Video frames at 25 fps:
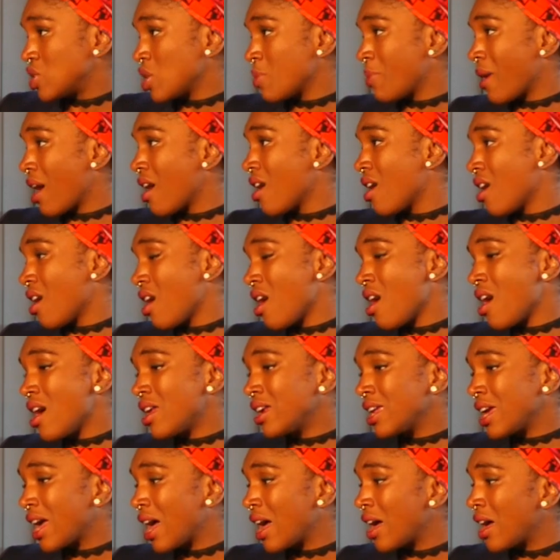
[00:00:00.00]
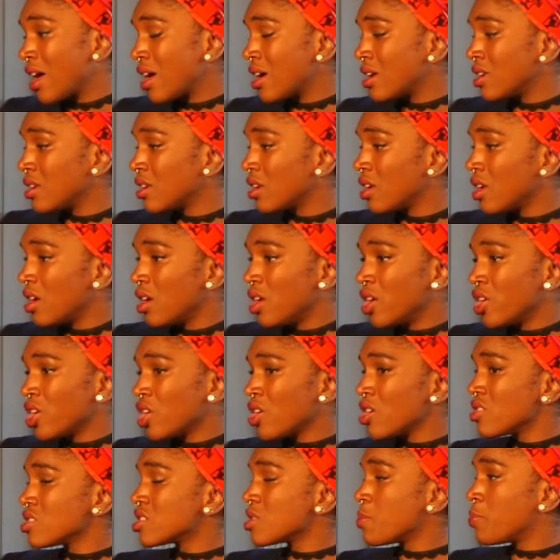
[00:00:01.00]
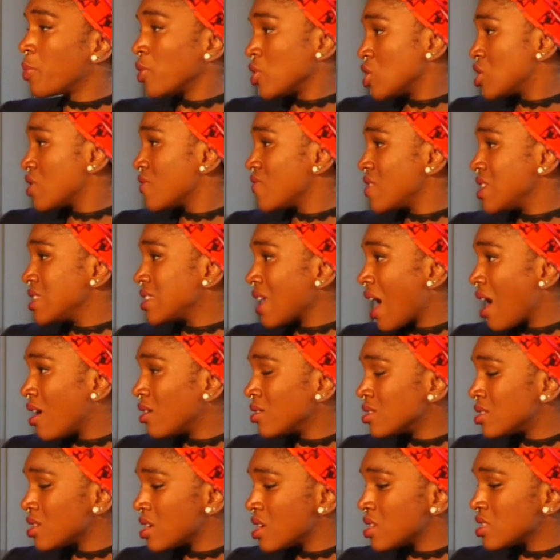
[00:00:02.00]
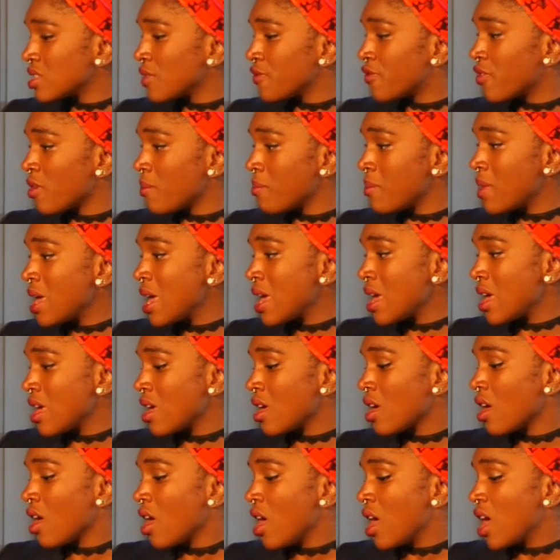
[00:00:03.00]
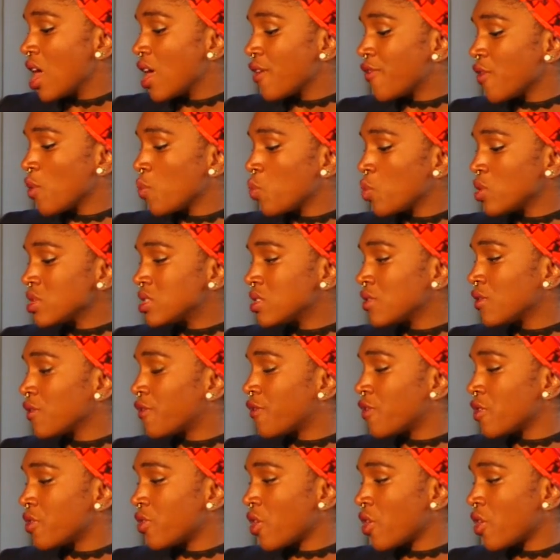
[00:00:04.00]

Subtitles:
to you about her earlier, and you know, there's a bunch of these elders, and for me, if it wasn't for